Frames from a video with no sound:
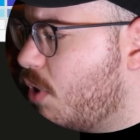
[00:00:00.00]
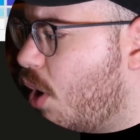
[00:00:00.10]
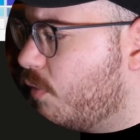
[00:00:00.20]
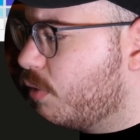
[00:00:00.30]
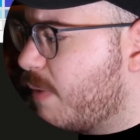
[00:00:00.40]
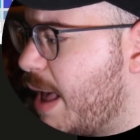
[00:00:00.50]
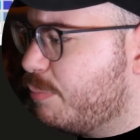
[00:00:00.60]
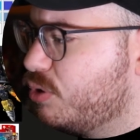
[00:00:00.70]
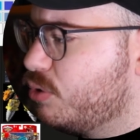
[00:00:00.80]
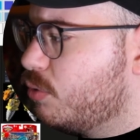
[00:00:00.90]

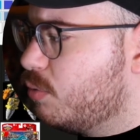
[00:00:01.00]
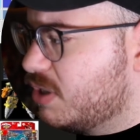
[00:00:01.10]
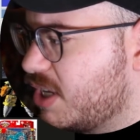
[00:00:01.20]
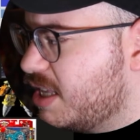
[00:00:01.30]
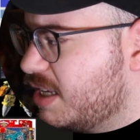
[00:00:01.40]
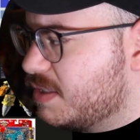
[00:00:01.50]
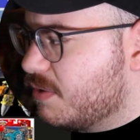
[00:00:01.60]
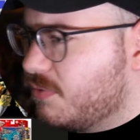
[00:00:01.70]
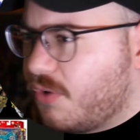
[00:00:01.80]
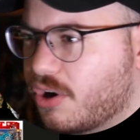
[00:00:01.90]
Overapu, which I think is
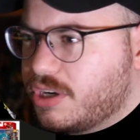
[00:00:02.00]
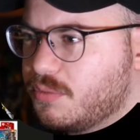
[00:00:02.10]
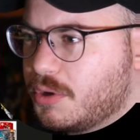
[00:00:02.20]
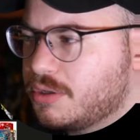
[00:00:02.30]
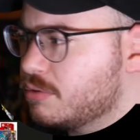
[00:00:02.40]
the farting one,